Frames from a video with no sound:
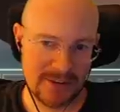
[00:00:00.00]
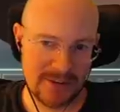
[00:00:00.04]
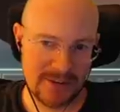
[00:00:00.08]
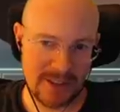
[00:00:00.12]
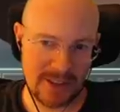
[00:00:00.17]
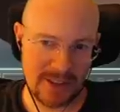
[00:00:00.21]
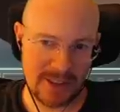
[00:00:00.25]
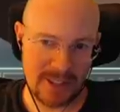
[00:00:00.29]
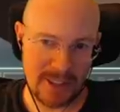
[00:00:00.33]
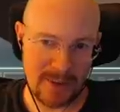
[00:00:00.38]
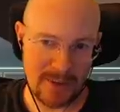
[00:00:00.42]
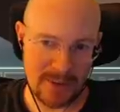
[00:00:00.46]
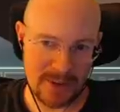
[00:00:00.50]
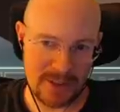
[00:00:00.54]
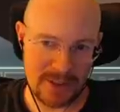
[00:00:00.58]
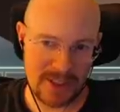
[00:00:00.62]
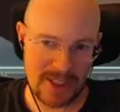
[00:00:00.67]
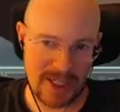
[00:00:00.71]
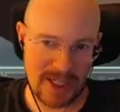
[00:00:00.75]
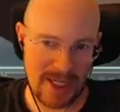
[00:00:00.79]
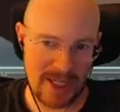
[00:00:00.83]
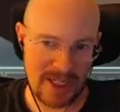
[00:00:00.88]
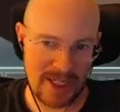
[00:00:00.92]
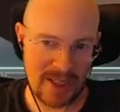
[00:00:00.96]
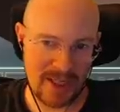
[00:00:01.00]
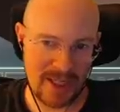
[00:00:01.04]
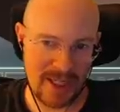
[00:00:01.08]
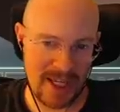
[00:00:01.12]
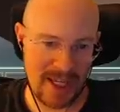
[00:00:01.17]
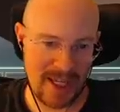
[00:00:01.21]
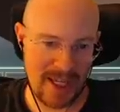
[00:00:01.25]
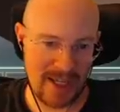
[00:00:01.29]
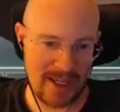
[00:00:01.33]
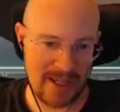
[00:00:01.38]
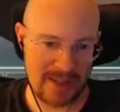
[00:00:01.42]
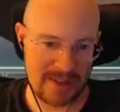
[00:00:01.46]
Think I would take
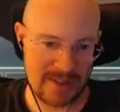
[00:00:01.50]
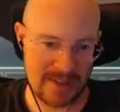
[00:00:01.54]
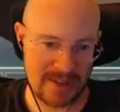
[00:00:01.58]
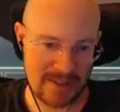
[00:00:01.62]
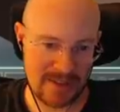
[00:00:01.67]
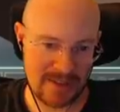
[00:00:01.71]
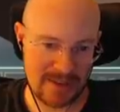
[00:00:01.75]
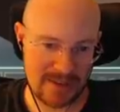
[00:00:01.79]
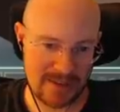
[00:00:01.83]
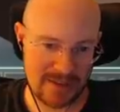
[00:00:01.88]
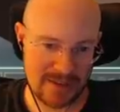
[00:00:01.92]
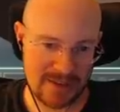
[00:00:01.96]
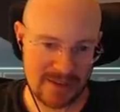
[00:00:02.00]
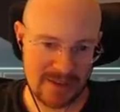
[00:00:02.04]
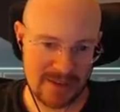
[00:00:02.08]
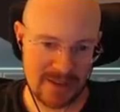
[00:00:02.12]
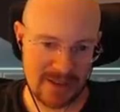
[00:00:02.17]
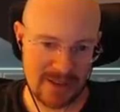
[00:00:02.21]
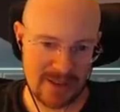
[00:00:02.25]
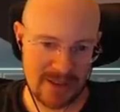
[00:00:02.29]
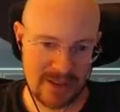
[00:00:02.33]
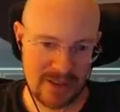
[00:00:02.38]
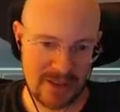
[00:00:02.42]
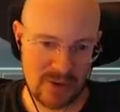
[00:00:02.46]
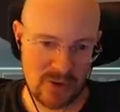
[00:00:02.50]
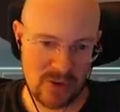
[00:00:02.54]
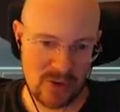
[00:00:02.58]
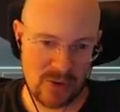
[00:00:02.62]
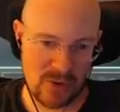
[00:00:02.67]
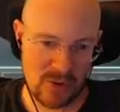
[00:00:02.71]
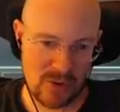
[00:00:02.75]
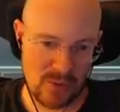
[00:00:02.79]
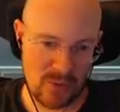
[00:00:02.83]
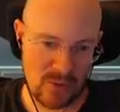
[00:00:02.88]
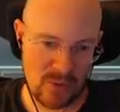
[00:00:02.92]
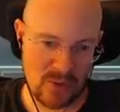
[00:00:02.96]
that.
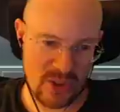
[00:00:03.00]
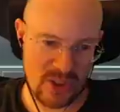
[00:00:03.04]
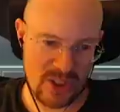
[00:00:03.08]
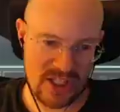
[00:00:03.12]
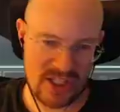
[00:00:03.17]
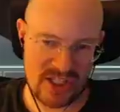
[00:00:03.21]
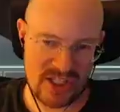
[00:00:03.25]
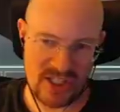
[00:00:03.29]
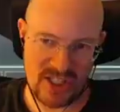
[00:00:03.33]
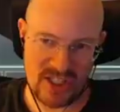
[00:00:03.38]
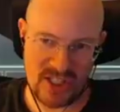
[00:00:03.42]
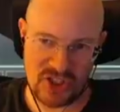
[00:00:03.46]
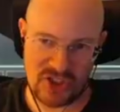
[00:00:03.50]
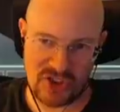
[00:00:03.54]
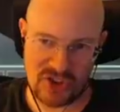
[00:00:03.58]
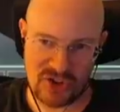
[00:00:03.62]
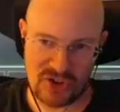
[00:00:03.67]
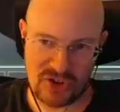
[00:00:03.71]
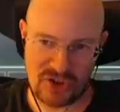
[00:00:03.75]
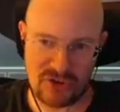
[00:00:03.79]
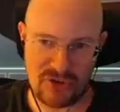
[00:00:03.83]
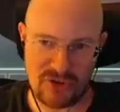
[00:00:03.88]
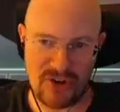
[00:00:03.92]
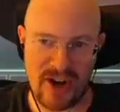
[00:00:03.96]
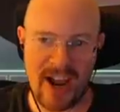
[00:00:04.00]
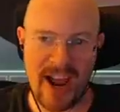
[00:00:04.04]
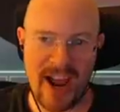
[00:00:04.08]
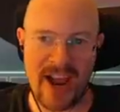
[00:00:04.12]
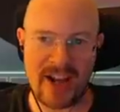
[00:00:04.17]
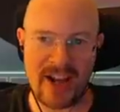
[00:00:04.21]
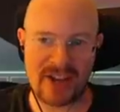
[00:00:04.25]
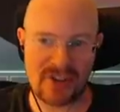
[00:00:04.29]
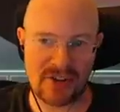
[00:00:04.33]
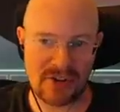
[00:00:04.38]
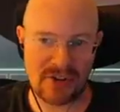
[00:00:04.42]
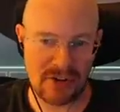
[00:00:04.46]
What is this
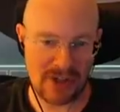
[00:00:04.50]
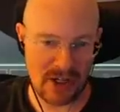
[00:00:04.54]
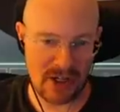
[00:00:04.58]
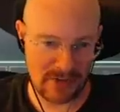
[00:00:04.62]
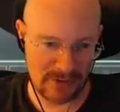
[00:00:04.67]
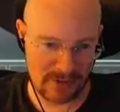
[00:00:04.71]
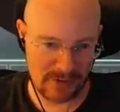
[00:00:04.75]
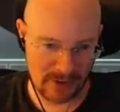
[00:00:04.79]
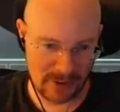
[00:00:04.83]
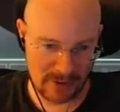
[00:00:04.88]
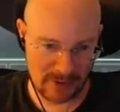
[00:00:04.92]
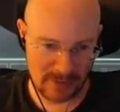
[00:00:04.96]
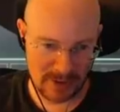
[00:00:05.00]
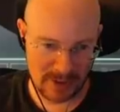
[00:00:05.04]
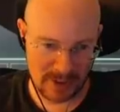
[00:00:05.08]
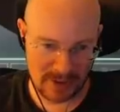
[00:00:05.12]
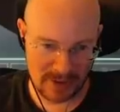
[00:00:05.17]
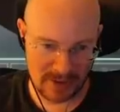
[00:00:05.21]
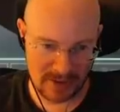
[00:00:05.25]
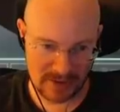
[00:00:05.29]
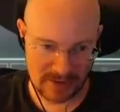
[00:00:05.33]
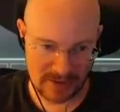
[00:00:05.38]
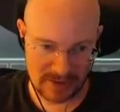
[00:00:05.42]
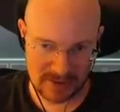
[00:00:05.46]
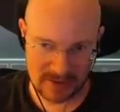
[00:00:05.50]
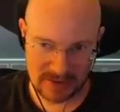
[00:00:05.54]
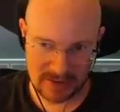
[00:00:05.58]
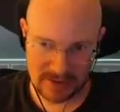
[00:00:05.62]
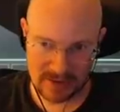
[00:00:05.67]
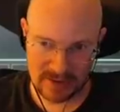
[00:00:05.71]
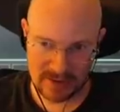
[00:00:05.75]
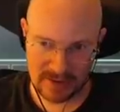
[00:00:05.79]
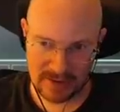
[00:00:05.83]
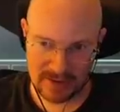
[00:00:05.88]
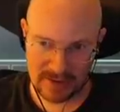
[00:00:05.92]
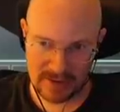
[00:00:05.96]
trash you're offering me?
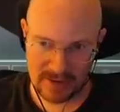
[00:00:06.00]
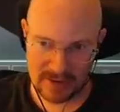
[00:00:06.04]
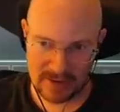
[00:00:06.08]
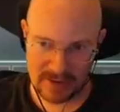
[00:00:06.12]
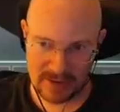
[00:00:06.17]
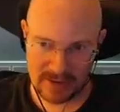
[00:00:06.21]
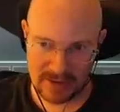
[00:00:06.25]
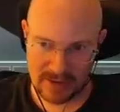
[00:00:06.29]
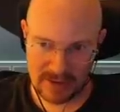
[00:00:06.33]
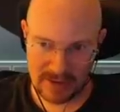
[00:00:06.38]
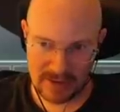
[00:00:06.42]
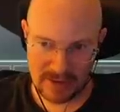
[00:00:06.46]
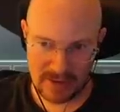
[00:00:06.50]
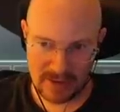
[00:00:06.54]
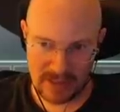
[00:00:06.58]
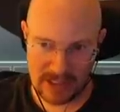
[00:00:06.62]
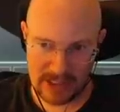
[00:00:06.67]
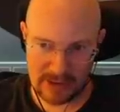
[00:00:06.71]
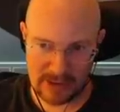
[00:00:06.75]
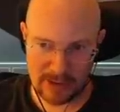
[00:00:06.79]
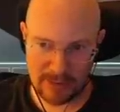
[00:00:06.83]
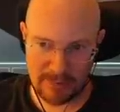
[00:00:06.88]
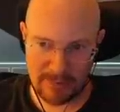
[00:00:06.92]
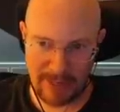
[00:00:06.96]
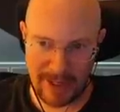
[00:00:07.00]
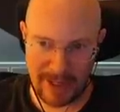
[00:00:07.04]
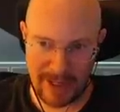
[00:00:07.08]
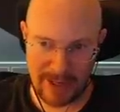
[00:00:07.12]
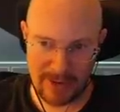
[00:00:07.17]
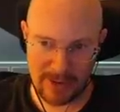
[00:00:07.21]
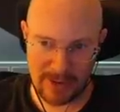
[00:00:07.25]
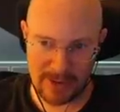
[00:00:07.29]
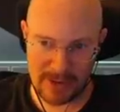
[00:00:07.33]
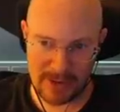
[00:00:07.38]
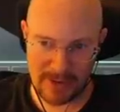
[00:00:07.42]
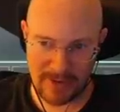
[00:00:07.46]
I will pay
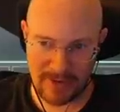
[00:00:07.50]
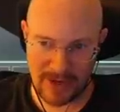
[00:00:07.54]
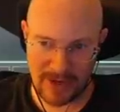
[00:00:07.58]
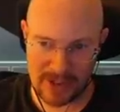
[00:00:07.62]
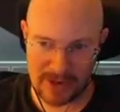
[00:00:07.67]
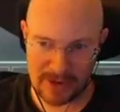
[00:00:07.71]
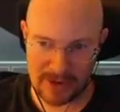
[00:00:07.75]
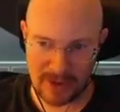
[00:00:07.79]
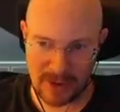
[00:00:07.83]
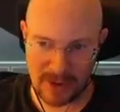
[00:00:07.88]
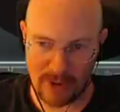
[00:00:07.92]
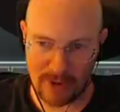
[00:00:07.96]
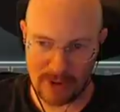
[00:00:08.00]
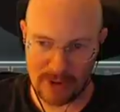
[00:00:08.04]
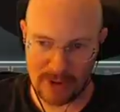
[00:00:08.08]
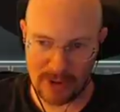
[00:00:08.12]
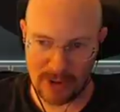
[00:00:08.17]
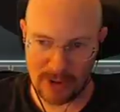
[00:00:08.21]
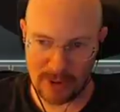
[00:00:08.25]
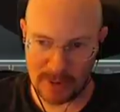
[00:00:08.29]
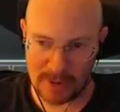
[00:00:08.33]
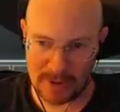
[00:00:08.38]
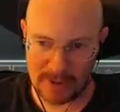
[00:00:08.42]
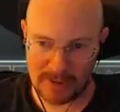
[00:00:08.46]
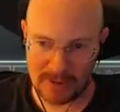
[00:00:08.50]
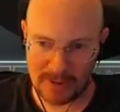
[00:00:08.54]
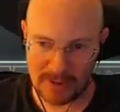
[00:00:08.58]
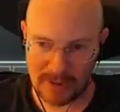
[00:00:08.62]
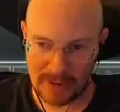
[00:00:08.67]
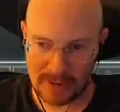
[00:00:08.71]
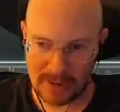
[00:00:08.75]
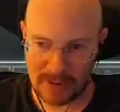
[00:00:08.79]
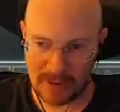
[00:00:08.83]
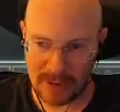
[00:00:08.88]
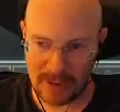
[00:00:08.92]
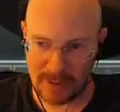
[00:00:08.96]
you to vent your own human.
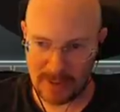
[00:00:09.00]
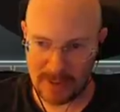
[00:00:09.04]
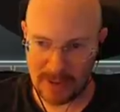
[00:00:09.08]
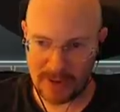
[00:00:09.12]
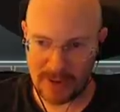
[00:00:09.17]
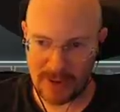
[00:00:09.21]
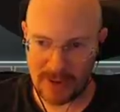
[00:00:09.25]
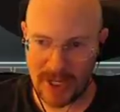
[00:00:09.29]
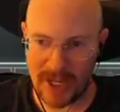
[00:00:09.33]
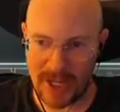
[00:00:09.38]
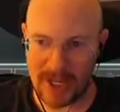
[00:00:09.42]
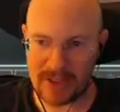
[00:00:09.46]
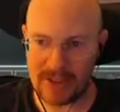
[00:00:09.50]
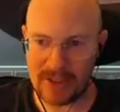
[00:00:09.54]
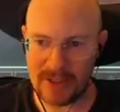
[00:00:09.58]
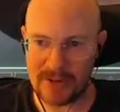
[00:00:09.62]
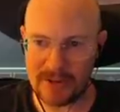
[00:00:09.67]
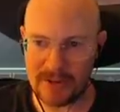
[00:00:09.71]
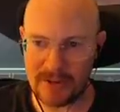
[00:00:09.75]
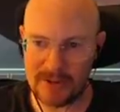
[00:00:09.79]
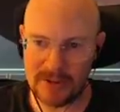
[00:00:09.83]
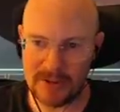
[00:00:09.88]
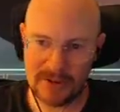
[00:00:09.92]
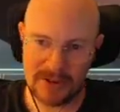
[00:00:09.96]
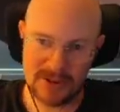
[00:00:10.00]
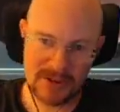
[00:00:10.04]
How about that deal?